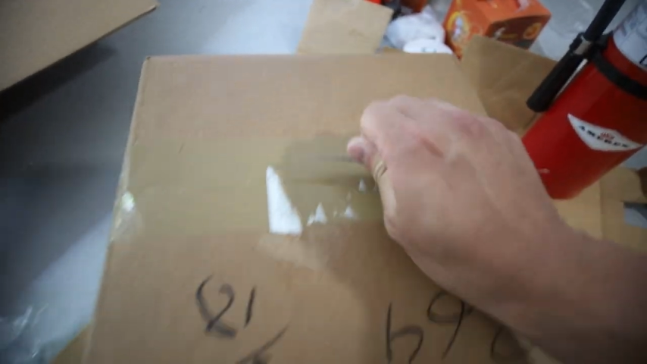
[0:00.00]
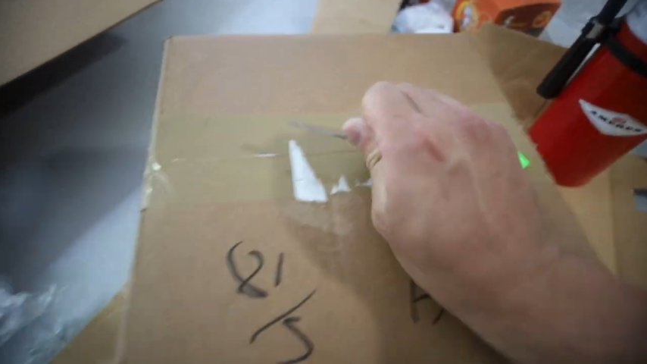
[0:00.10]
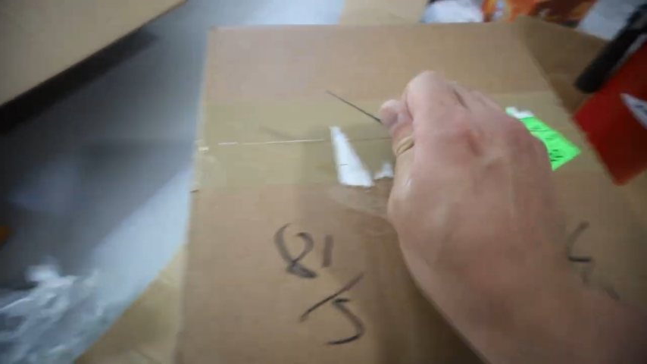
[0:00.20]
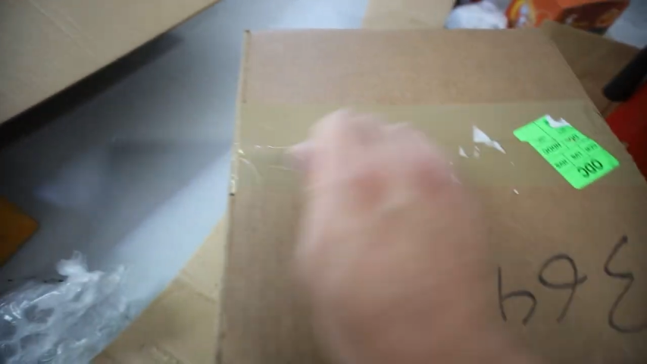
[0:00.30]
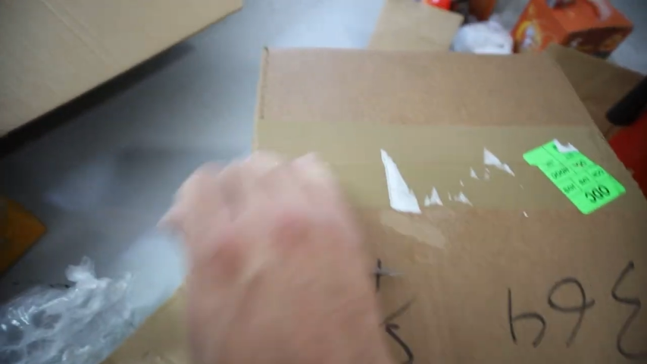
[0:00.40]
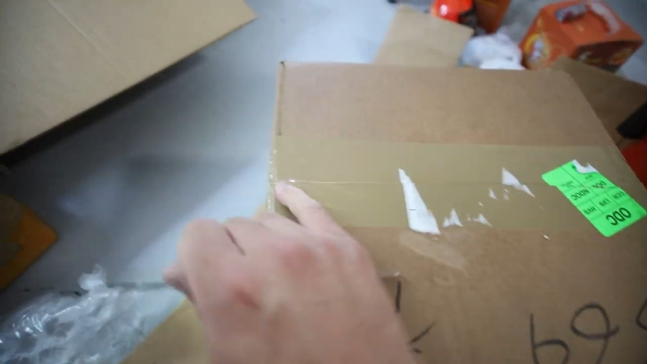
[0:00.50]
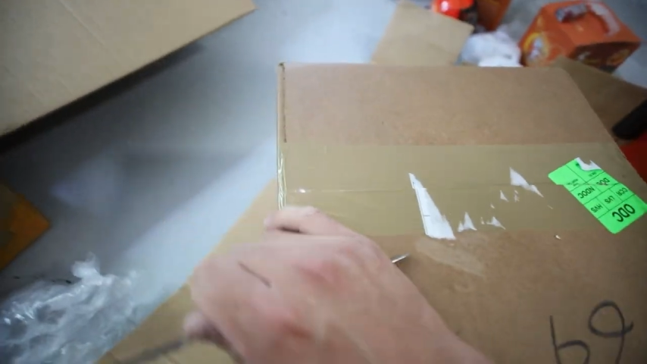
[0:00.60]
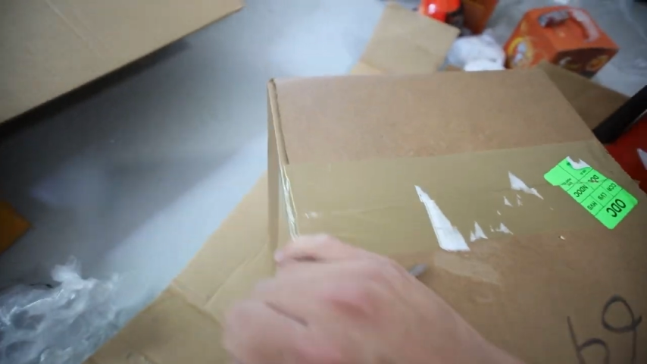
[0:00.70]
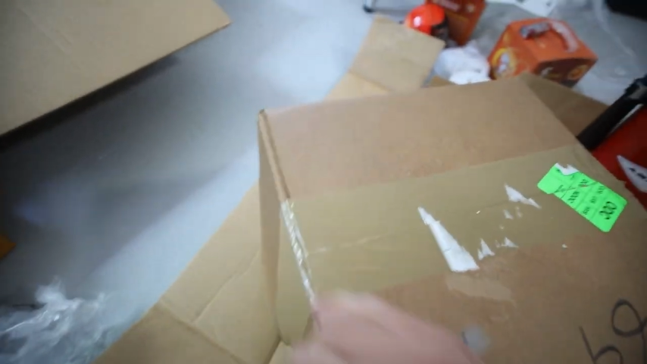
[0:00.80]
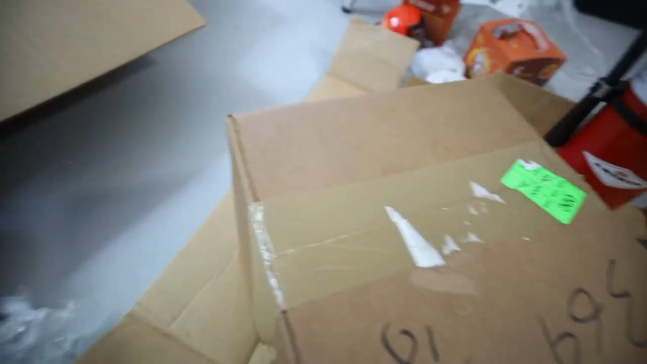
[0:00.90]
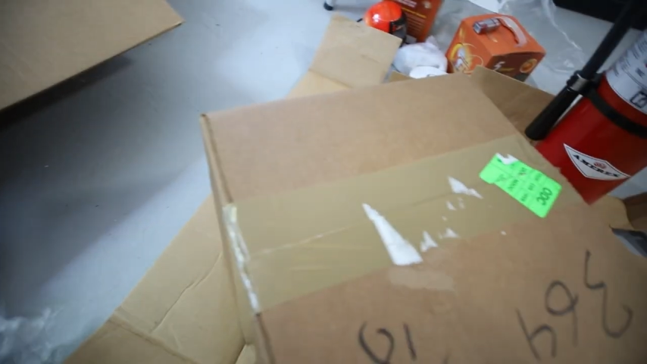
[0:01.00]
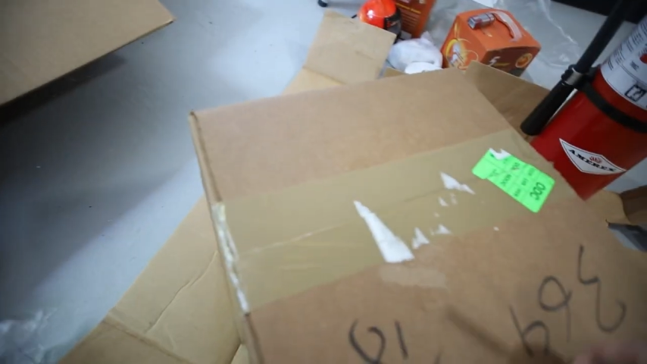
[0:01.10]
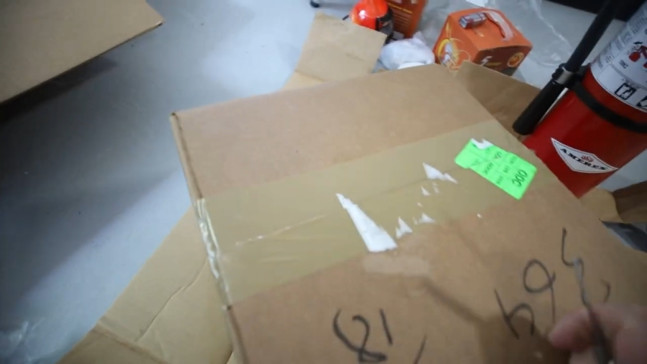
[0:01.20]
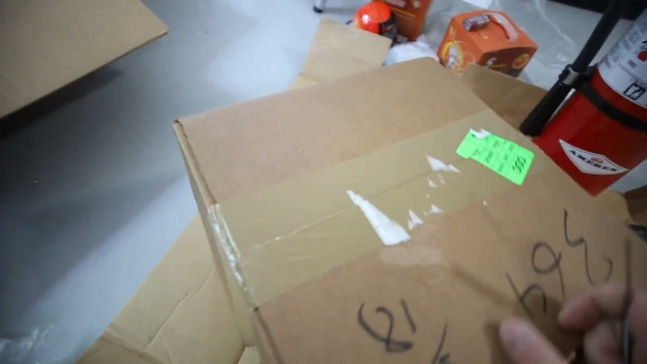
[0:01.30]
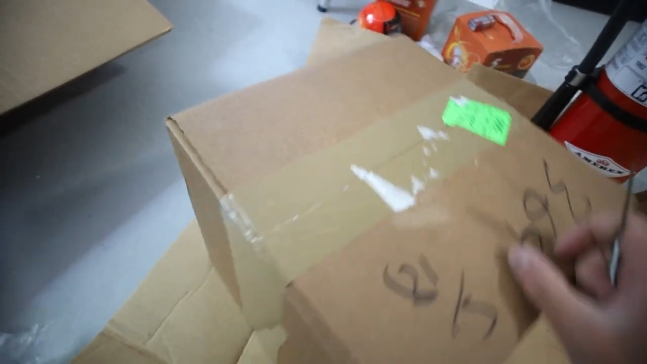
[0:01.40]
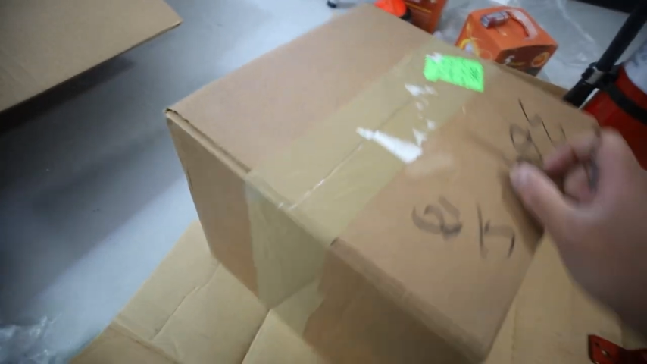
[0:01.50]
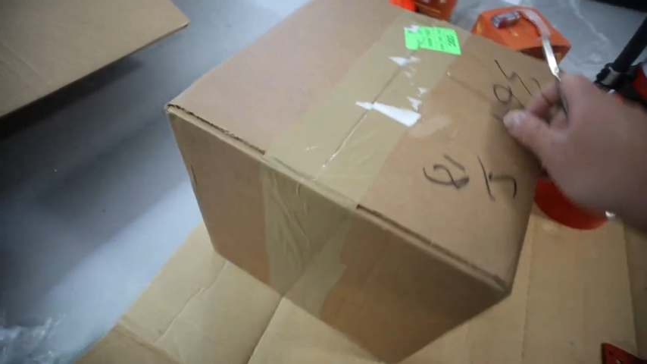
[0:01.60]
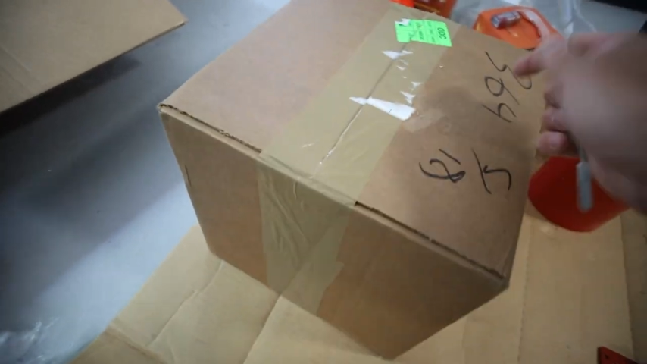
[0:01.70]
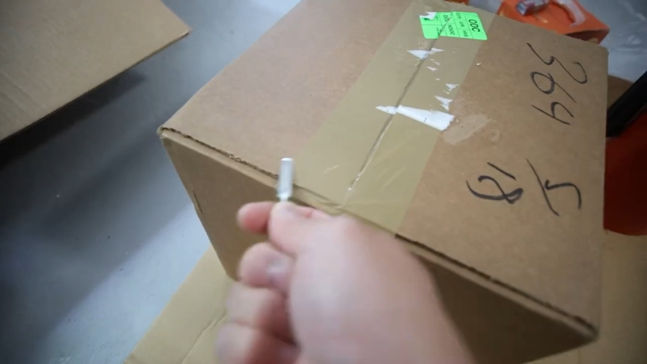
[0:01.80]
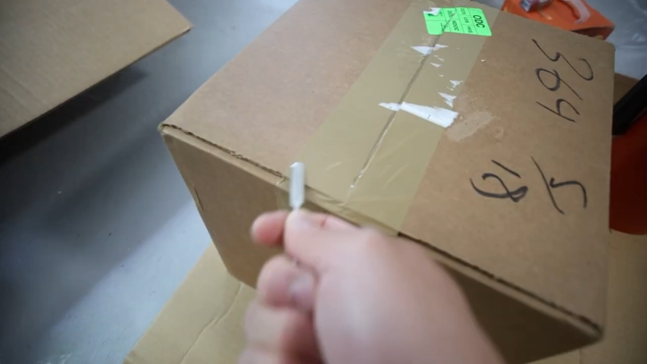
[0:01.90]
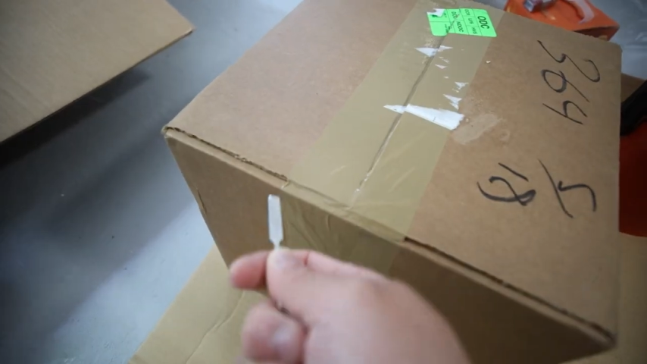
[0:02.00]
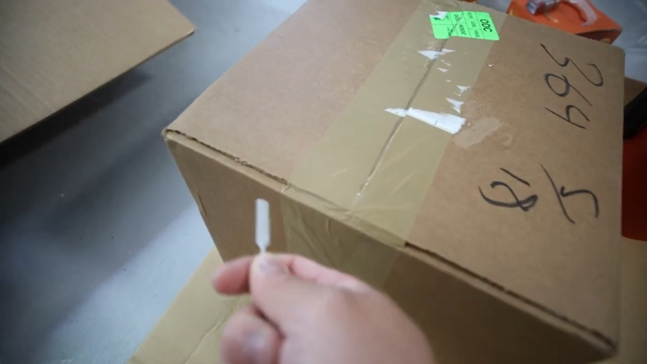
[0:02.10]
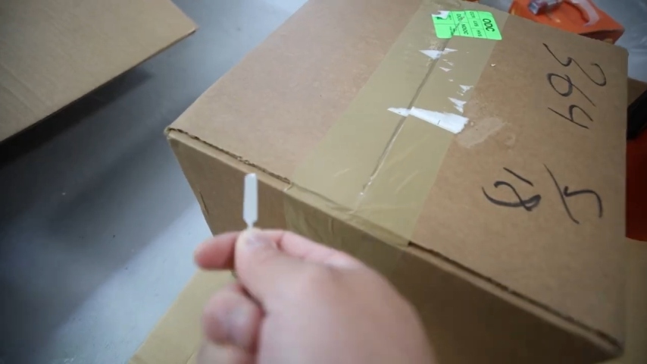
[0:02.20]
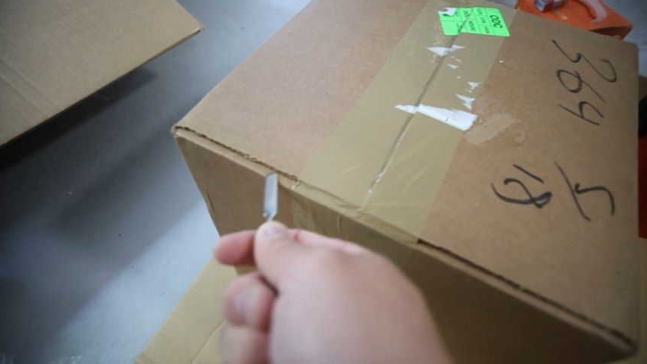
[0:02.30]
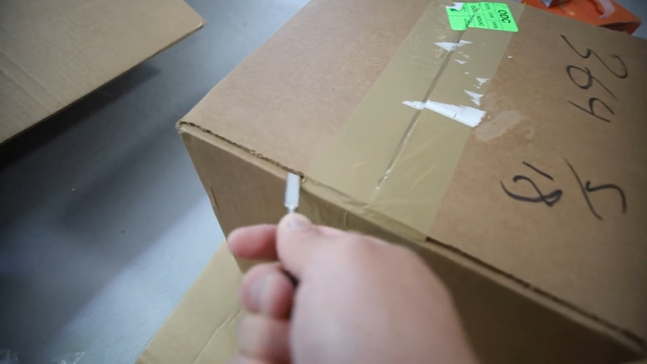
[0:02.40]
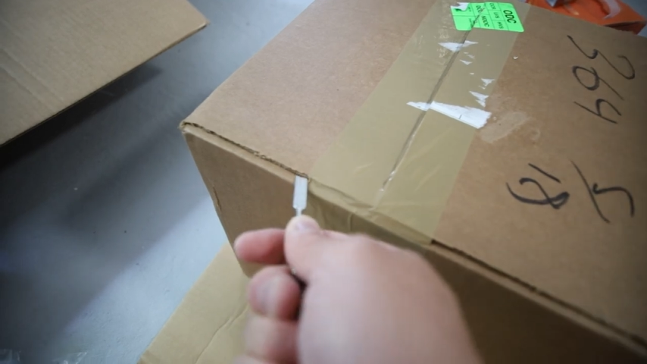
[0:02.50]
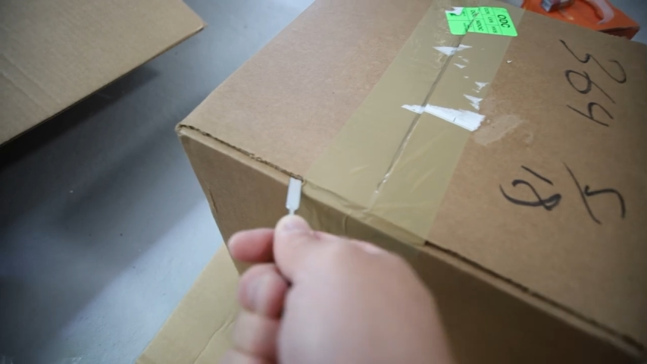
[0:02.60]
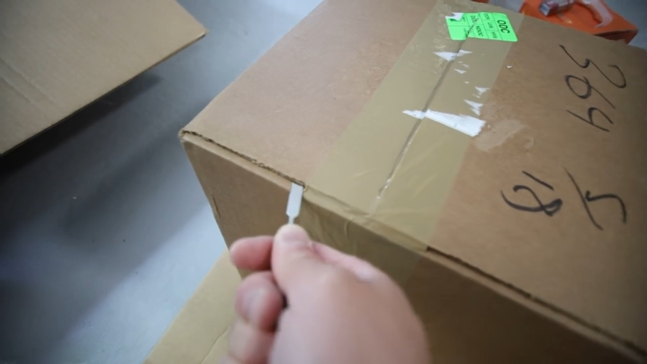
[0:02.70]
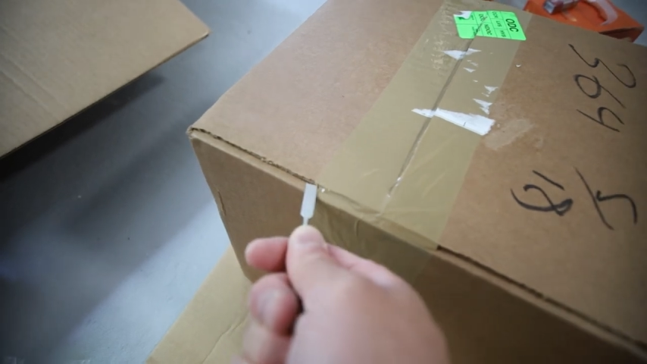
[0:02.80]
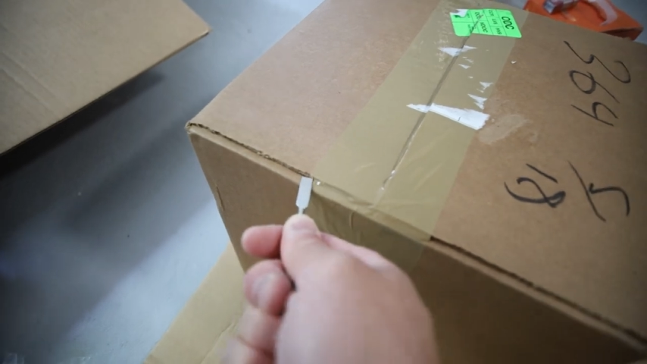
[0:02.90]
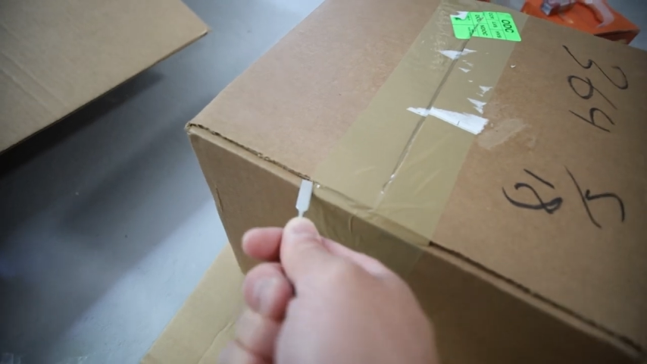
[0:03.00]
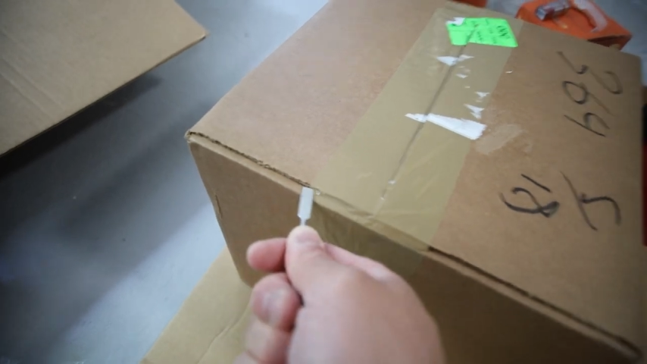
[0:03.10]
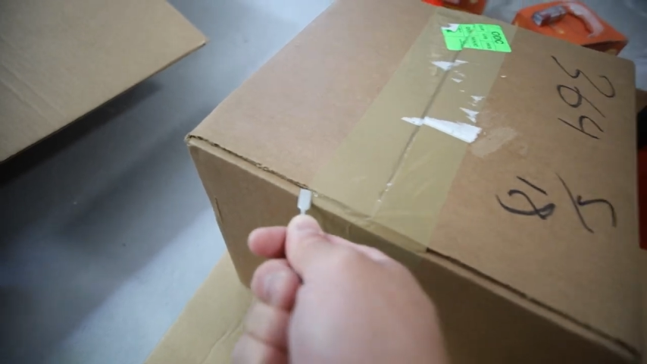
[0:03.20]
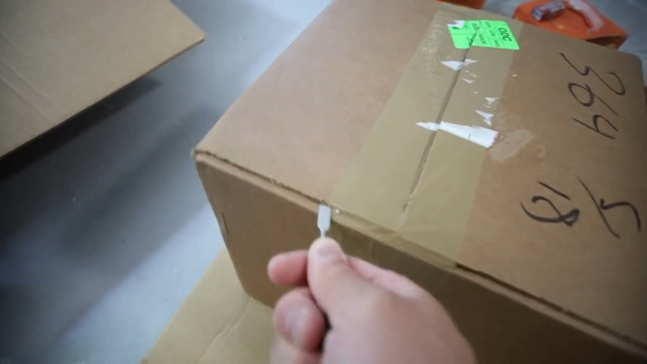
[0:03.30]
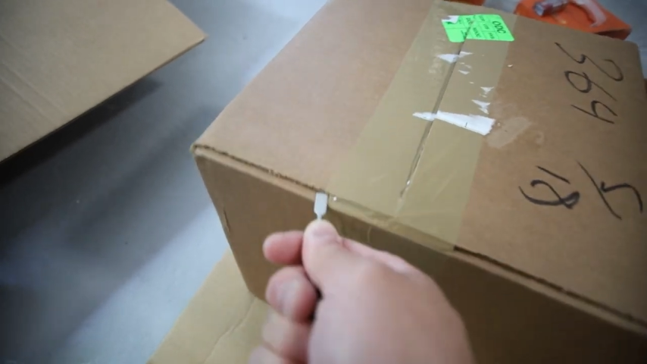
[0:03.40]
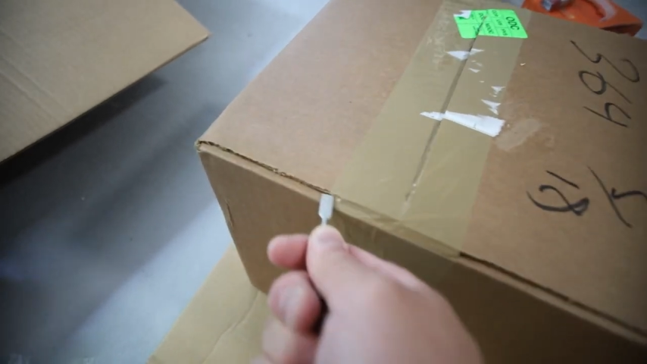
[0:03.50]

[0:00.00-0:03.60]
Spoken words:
No face is visible, so there are no lips to read.